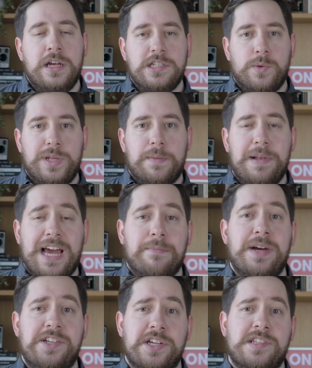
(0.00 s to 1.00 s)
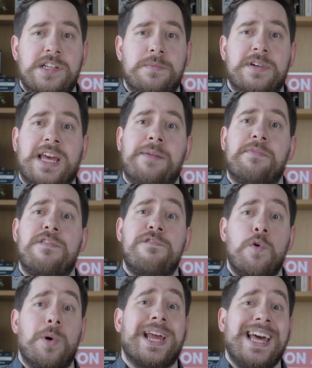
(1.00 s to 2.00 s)
So when the Blackmagic Cinema Camera
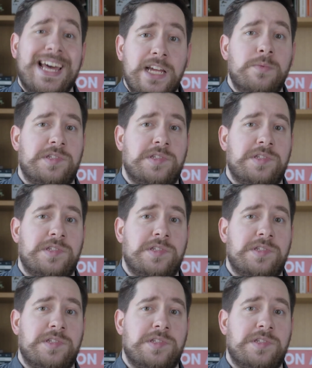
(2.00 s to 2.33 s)
4K